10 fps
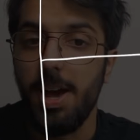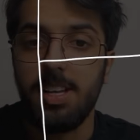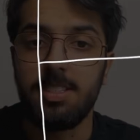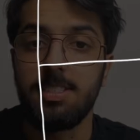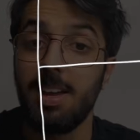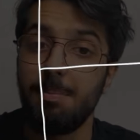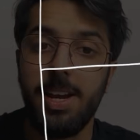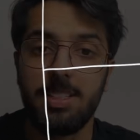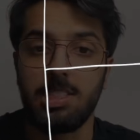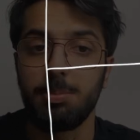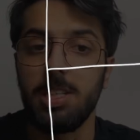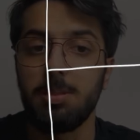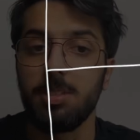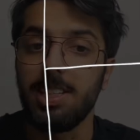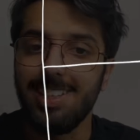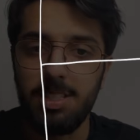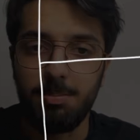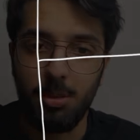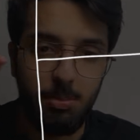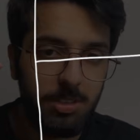mass is at max displacement, it
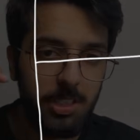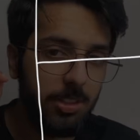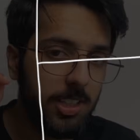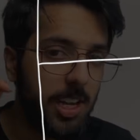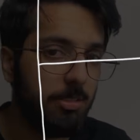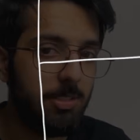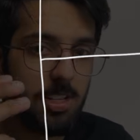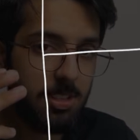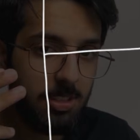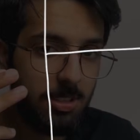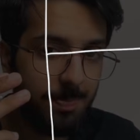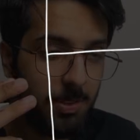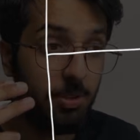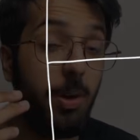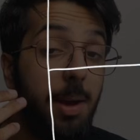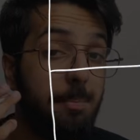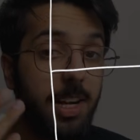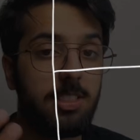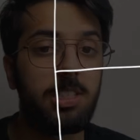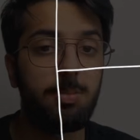is momentarily at rest. So at
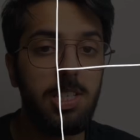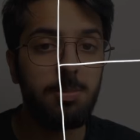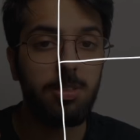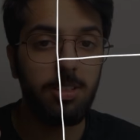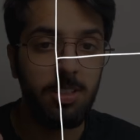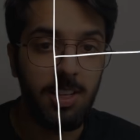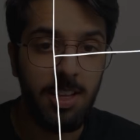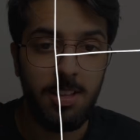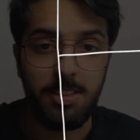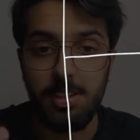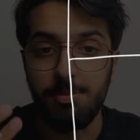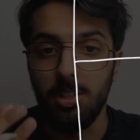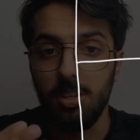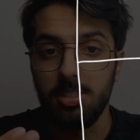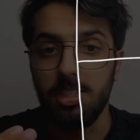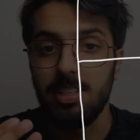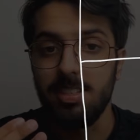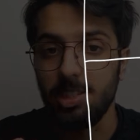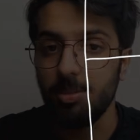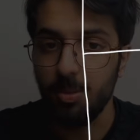max displacement, the velocity
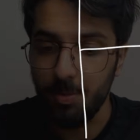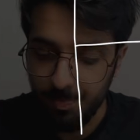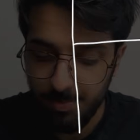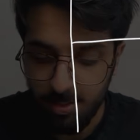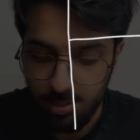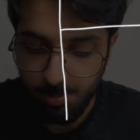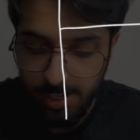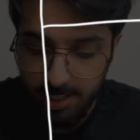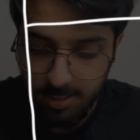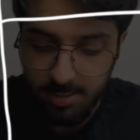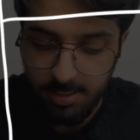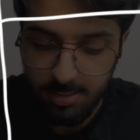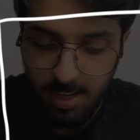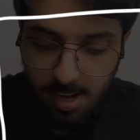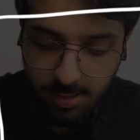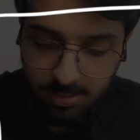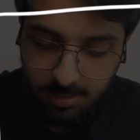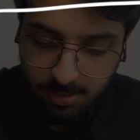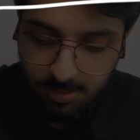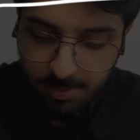is 0. So we actually
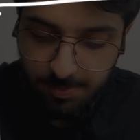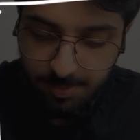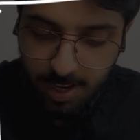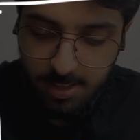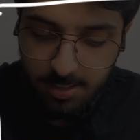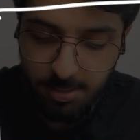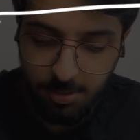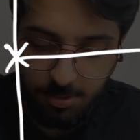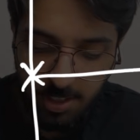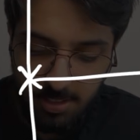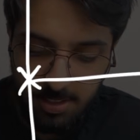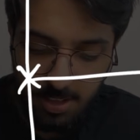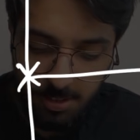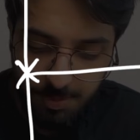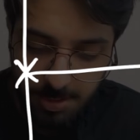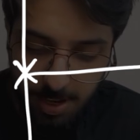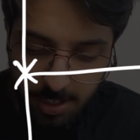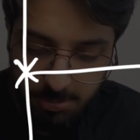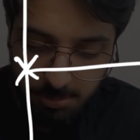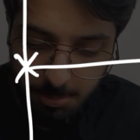start at 0, and this is our
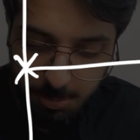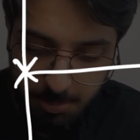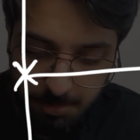Vmax, remember?